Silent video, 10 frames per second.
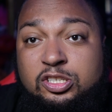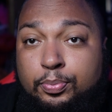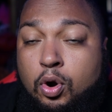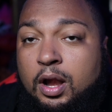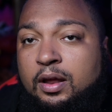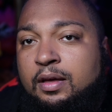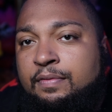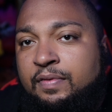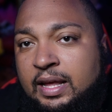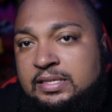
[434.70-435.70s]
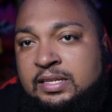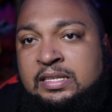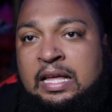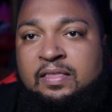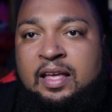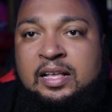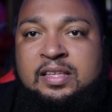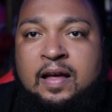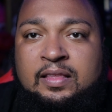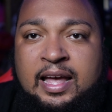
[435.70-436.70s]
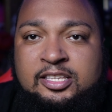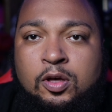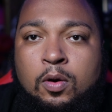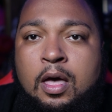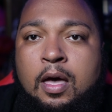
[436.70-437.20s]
a part of the events and, and things like that. So